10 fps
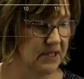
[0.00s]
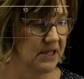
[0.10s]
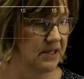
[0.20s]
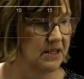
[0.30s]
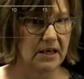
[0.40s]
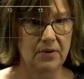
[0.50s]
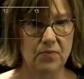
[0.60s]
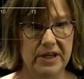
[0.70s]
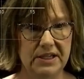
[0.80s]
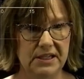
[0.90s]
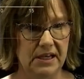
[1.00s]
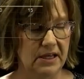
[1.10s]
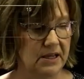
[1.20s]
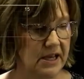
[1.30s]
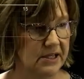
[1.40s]
and then we
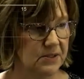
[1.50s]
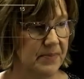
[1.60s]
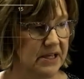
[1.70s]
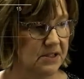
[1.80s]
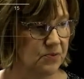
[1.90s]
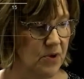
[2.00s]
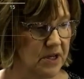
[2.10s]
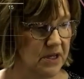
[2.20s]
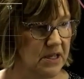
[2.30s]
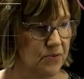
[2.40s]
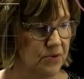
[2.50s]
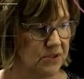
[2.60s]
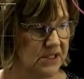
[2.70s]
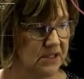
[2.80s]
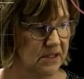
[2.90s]
did x minus 1
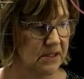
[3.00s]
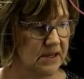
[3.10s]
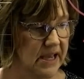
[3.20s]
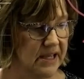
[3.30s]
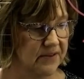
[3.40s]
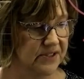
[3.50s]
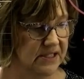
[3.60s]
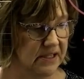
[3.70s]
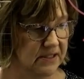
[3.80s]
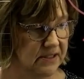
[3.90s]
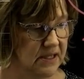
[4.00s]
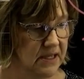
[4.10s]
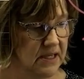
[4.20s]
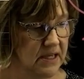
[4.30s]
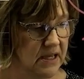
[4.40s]
equals a -6,
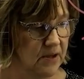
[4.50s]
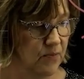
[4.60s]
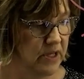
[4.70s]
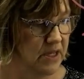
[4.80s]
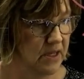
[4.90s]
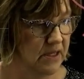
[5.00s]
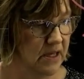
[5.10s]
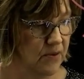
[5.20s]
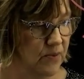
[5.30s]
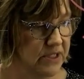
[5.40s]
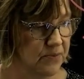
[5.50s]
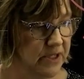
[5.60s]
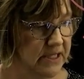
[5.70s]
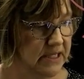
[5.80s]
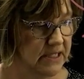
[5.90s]
and we got, what did we
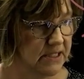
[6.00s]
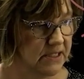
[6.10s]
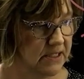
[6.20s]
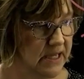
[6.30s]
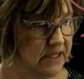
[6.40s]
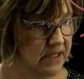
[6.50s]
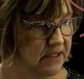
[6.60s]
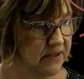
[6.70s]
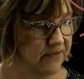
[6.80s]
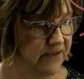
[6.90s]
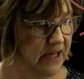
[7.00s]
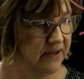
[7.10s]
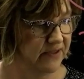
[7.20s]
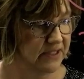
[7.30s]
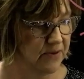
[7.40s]
get?
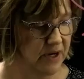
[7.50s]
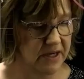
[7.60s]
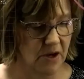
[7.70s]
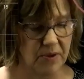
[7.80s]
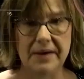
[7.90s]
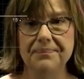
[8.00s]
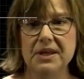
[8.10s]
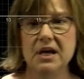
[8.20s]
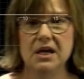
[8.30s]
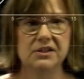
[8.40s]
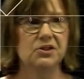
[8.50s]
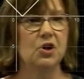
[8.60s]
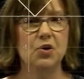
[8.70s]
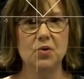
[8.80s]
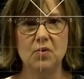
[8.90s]
-5, is that right? Okay,
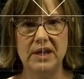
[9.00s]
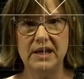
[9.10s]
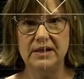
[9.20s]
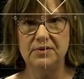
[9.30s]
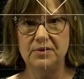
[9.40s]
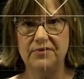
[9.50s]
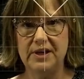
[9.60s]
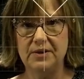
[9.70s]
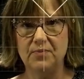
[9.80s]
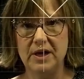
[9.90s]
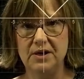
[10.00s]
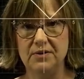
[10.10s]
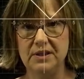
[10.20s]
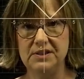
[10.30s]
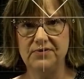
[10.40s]
so, and I don't know if I can
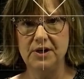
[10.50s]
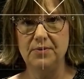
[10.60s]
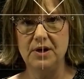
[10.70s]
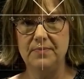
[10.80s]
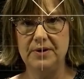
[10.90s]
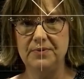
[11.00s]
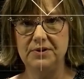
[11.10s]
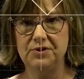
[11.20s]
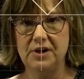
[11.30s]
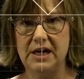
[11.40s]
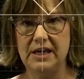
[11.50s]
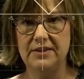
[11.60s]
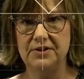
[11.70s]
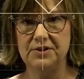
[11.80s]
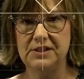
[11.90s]
write this very well, but we'll try.
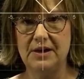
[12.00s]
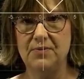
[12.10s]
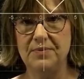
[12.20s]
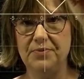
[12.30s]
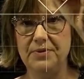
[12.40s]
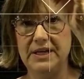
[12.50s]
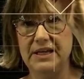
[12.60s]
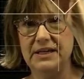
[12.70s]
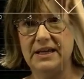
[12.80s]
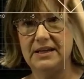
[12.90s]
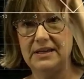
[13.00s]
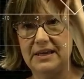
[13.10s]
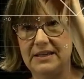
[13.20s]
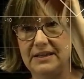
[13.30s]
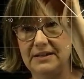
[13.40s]
There's that 1 point, and
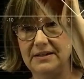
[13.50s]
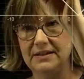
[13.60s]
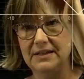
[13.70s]
again,